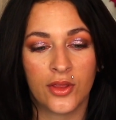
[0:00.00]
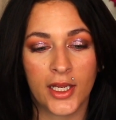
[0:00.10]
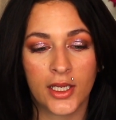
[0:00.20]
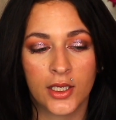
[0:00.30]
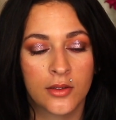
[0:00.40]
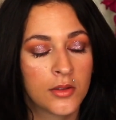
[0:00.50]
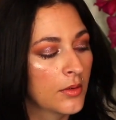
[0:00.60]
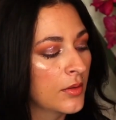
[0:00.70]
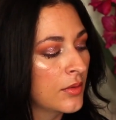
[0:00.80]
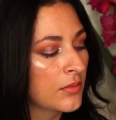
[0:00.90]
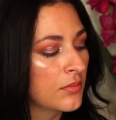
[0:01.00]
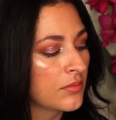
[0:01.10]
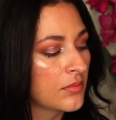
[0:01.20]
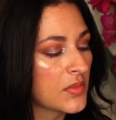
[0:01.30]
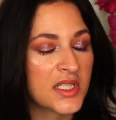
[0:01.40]
like
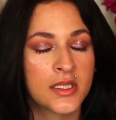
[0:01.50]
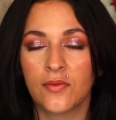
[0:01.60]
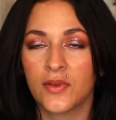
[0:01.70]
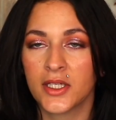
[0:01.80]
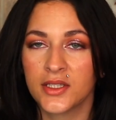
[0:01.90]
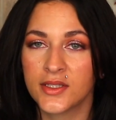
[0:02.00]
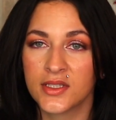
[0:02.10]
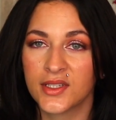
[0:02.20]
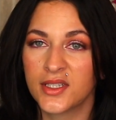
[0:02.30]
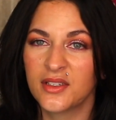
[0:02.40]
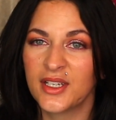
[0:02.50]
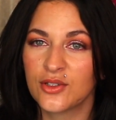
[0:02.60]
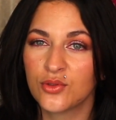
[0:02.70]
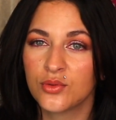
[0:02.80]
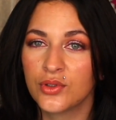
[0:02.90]
stuff like this, like
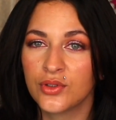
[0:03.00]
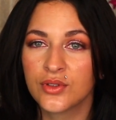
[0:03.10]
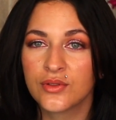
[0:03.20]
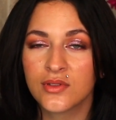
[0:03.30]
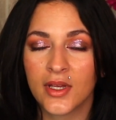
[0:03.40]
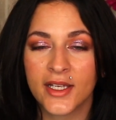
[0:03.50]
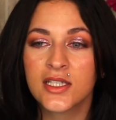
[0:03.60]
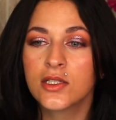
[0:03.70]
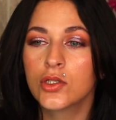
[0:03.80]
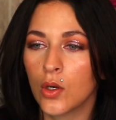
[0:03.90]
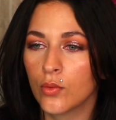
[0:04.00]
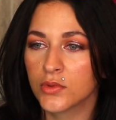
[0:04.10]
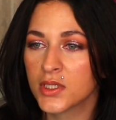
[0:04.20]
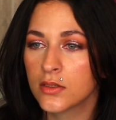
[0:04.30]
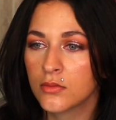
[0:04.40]
natural, like
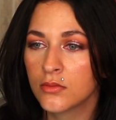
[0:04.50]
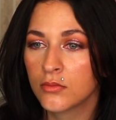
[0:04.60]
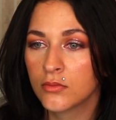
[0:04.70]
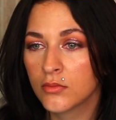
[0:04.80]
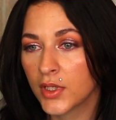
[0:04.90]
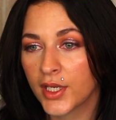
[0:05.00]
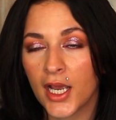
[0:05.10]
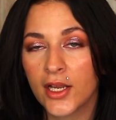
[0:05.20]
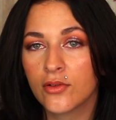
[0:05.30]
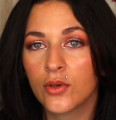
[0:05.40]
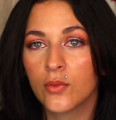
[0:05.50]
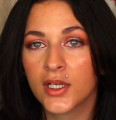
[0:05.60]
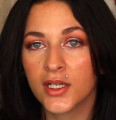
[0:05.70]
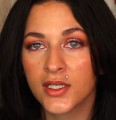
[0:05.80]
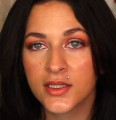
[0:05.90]
stones. Like, I don't know what
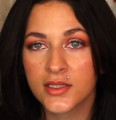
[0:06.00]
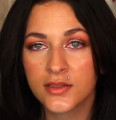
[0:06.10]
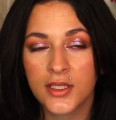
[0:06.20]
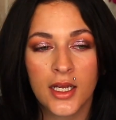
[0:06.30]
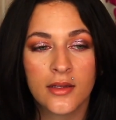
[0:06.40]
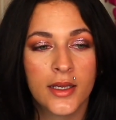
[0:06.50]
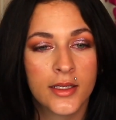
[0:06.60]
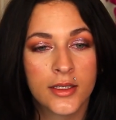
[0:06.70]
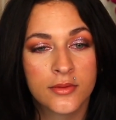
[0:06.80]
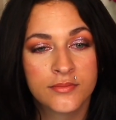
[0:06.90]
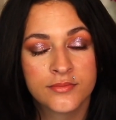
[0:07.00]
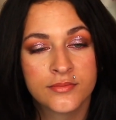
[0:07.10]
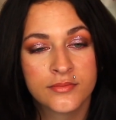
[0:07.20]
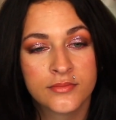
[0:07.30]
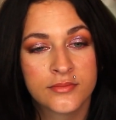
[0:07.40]
it is. Not like,
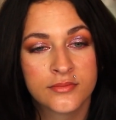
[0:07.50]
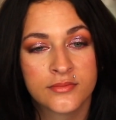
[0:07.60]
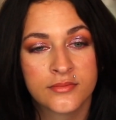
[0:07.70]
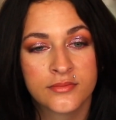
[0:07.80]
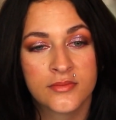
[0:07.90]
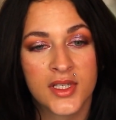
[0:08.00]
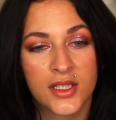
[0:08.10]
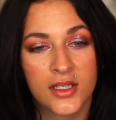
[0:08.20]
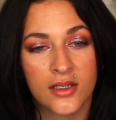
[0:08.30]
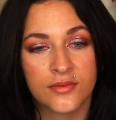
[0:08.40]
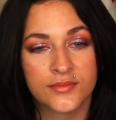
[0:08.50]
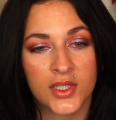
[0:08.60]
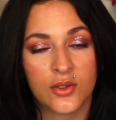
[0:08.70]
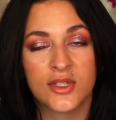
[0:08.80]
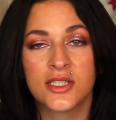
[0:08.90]
you know,
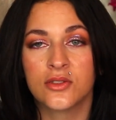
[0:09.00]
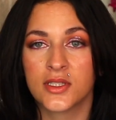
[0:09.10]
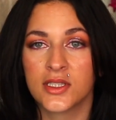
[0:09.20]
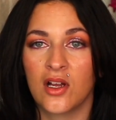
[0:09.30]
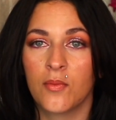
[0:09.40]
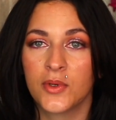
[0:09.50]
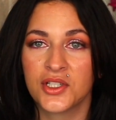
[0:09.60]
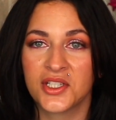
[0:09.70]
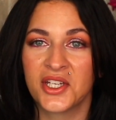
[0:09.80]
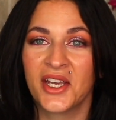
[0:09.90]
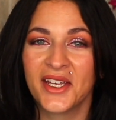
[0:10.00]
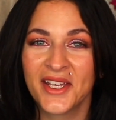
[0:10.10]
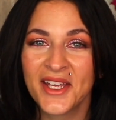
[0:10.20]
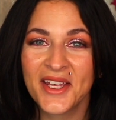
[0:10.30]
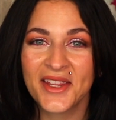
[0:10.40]
the crystal stuff, but just like
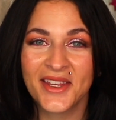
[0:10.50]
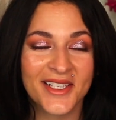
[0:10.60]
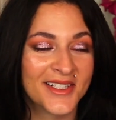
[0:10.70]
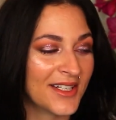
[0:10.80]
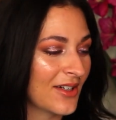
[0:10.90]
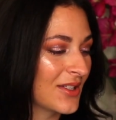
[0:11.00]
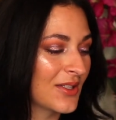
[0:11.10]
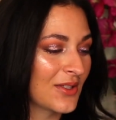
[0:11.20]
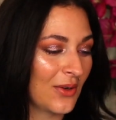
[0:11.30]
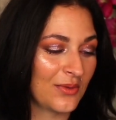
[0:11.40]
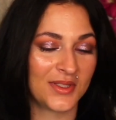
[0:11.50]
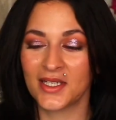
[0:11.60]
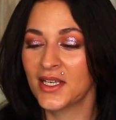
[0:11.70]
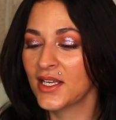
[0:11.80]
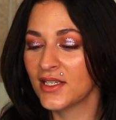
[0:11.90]
things that are stones.
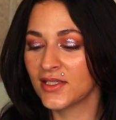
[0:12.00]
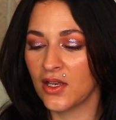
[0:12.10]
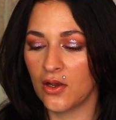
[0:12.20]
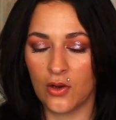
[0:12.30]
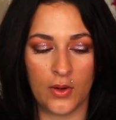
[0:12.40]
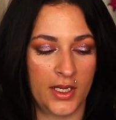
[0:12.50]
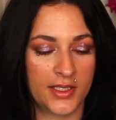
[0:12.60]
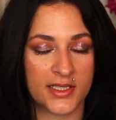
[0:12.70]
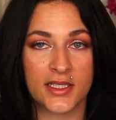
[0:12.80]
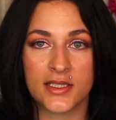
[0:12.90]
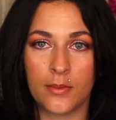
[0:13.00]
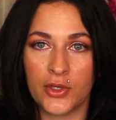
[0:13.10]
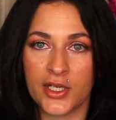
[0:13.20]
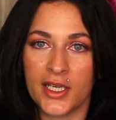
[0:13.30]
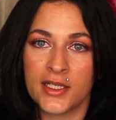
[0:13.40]
So this is a
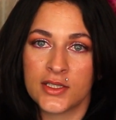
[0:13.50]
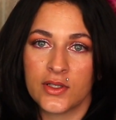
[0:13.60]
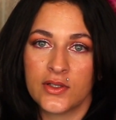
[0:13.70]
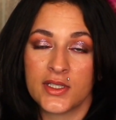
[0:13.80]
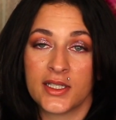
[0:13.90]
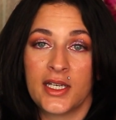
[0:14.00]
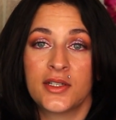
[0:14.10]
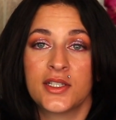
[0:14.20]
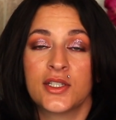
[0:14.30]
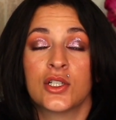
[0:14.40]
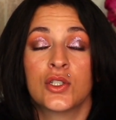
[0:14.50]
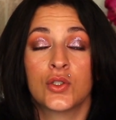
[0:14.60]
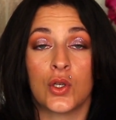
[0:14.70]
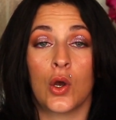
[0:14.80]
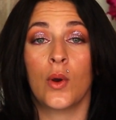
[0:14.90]
bookend, so it goes like that. These are
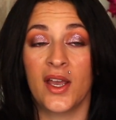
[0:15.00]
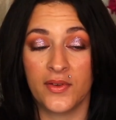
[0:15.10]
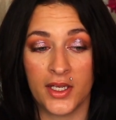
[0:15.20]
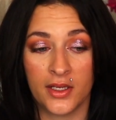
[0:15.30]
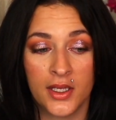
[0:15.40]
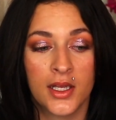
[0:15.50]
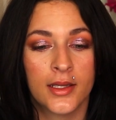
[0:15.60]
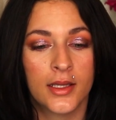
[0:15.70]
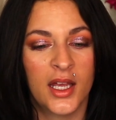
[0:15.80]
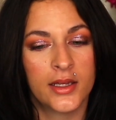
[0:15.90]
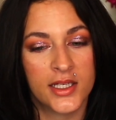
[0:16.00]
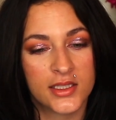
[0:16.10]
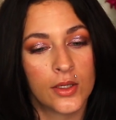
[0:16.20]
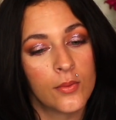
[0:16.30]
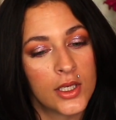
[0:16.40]
so heavy. Like, these
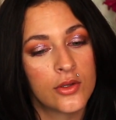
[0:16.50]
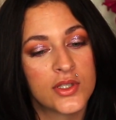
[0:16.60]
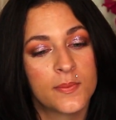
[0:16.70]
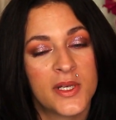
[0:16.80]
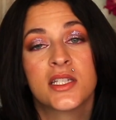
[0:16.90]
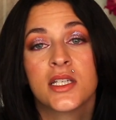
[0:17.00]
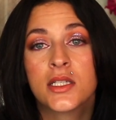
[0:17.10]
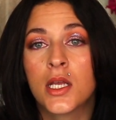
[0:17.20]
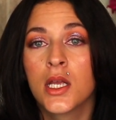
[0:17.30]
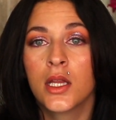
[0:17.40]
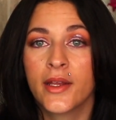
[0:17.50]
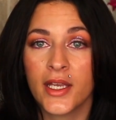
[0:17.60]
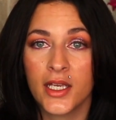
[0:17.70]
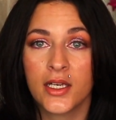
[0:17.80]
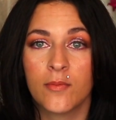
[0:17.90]
are one of those pieces, like
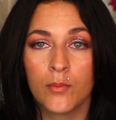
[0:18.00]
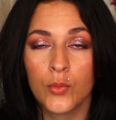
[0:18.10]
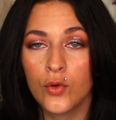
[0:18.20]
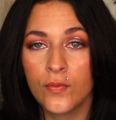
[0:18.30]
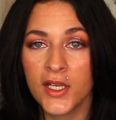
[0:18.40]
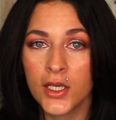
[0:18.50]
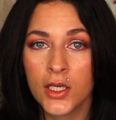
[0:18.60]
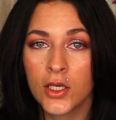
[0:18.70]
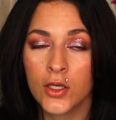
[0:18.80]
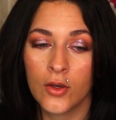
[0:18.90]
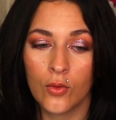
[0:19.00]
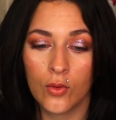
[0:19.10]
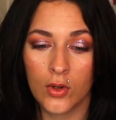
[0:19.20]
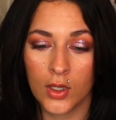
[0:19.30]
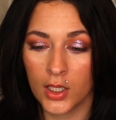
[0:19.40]
in a movie
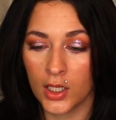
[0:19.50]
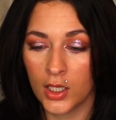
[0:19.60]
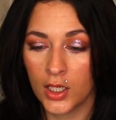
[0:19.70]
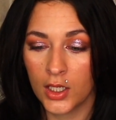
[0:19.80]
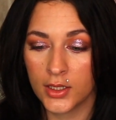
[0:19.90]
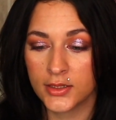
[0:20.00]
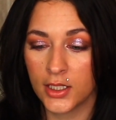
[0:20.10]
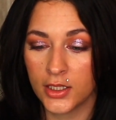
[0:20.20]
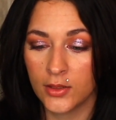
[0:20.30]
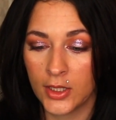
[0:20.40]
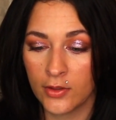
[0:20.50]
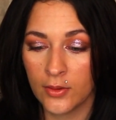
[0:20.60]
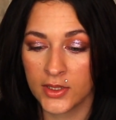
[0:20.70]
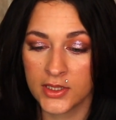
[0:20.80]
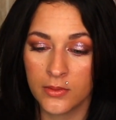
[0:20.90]
or a documentary
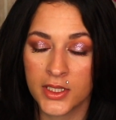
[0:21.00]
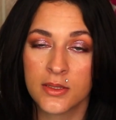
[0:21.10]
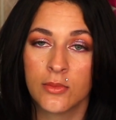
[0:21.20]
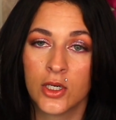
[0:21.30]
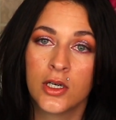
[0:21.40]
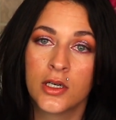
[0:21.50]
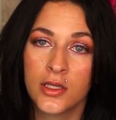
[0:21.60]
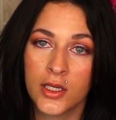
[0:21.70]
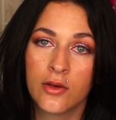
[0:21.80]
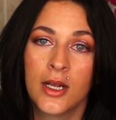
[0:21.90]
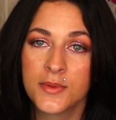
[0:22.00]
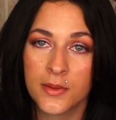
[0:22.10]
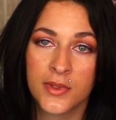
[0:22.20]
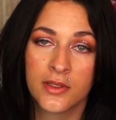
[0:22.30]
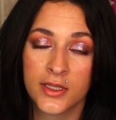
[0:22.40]
where someone gets murdered and they grab
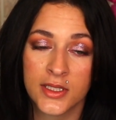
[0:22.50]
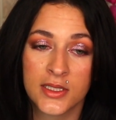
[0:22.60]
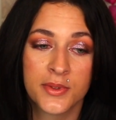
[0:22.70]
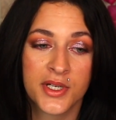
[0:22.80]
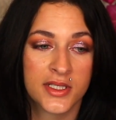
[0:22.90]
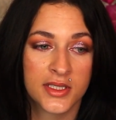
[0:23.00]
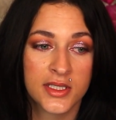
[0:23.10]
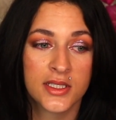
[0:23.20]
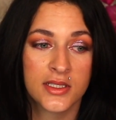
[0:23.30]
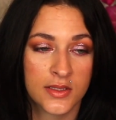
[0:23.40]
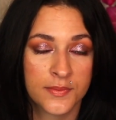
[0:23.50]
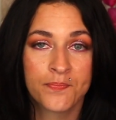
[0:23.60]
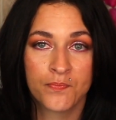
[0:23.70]
something like this, because this is